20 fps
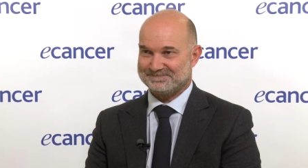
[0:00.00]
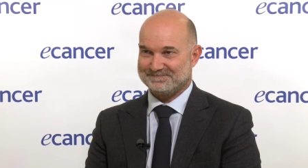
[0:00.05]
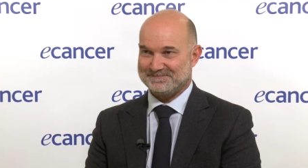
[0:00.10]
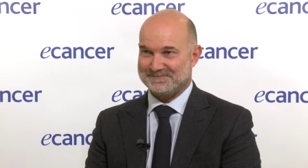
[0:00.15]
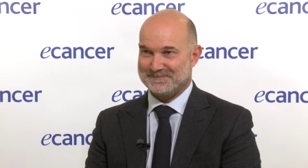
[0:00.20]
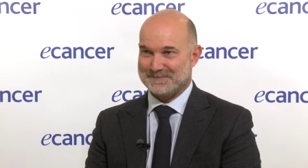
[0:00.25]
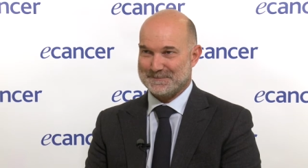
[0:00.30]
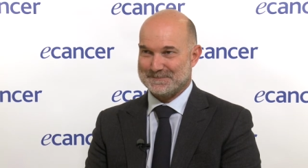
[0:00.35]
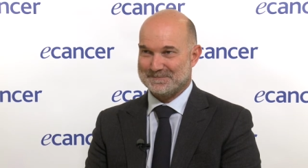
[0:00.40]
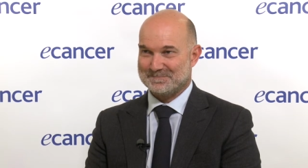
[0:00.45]

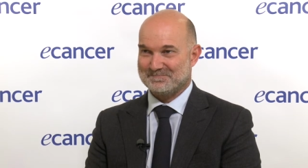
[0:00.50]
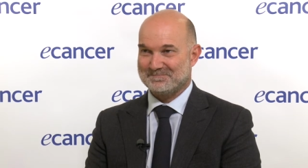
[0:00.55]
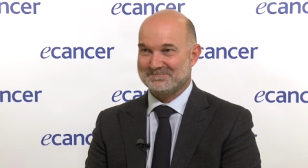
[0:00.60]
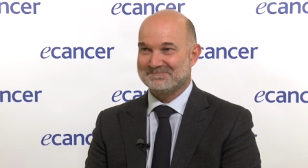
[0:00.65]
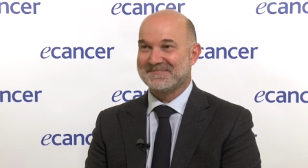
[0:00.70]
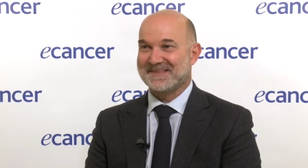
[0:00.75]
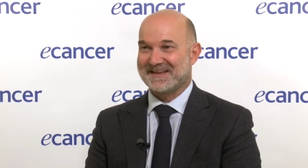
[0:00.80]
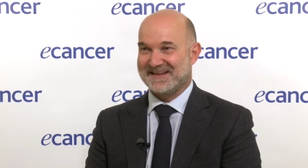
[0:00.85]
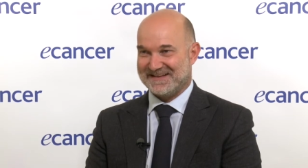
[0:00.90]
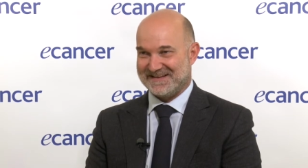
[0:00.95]
And then on
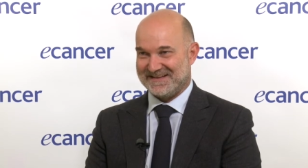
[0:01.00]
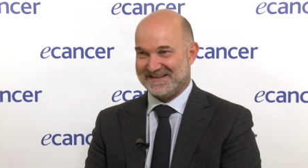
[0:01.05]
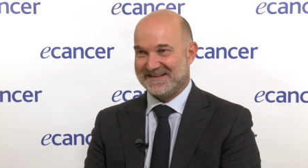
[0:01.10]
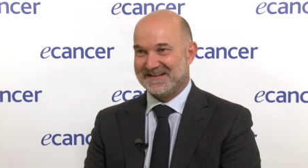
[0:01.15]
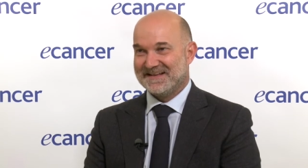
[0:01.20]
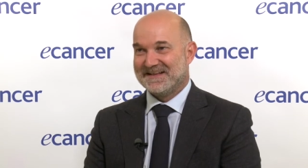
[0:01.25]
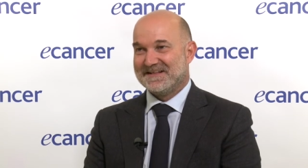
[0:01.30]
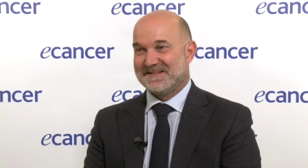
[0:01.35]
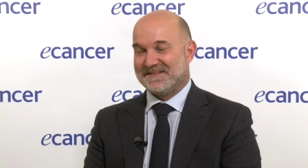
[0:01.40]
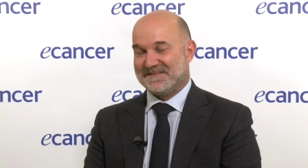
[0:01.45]
to what this
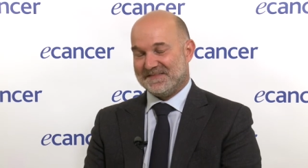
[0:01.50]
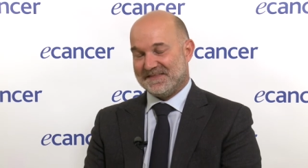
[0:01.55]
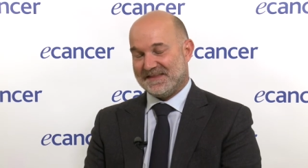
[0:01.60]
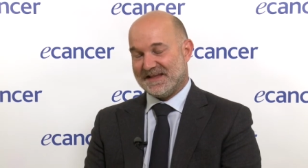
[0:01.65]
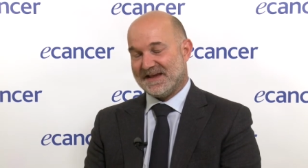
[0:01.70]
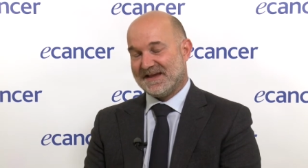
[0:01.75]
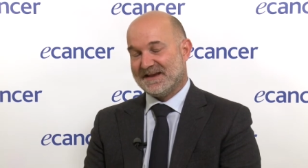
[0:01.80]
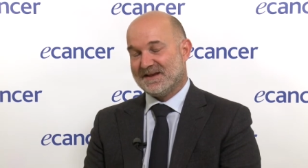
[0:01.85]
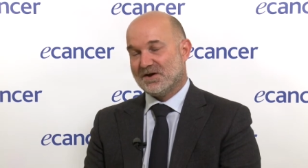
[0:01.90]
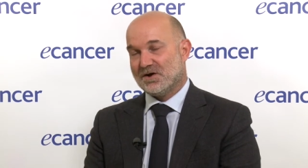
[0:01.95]
means.
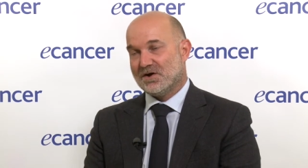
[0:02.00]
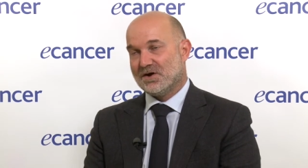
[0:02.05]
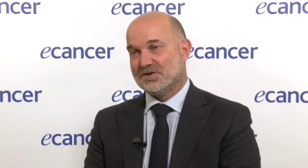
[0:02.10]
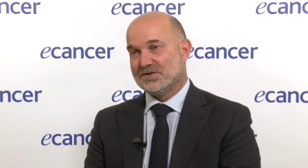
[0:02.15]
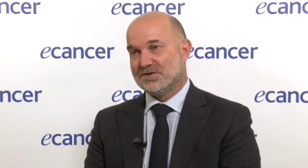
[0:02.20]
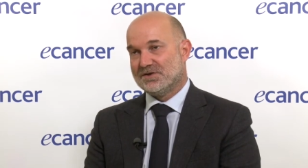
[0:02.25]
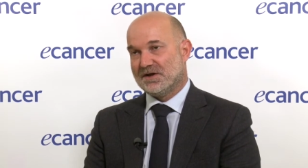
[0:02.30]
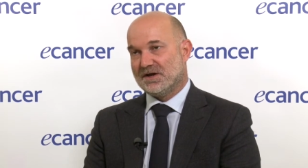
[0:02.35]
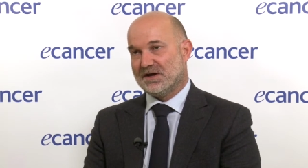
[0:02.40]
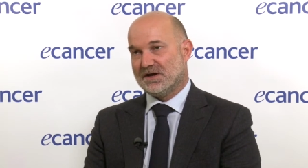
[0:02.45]
And
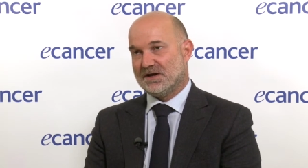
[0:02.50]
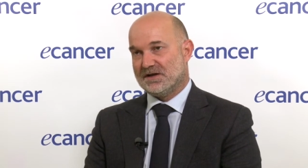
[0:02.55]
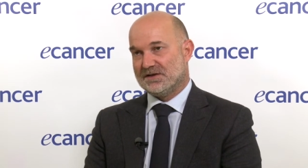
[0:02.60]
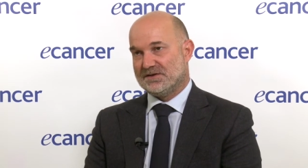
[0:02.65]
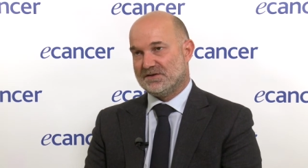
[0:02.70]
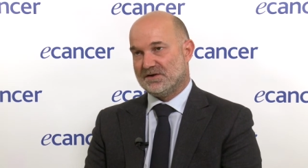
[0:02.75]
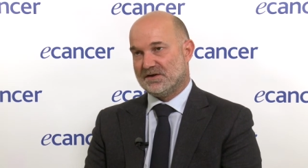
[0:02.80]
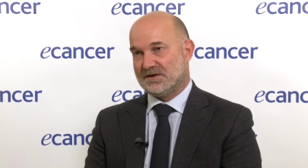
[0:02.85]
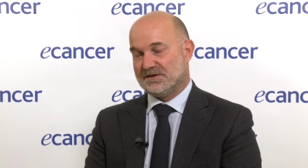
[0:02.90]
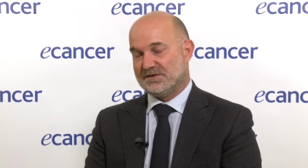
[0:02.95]
on the,
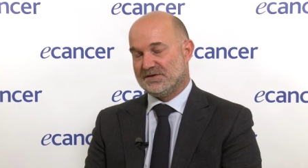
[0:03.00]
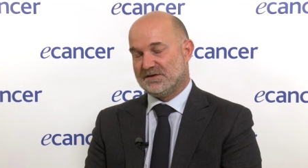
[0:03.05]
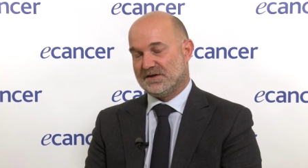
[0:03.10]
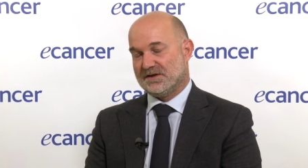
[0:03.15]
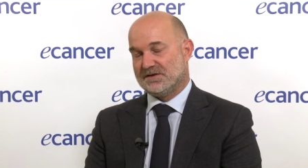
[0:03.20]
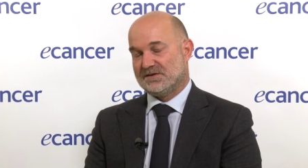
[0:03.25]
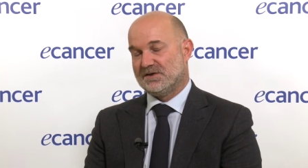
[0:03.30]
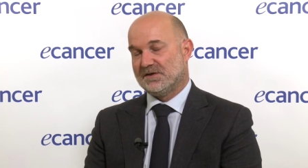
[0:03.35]
the,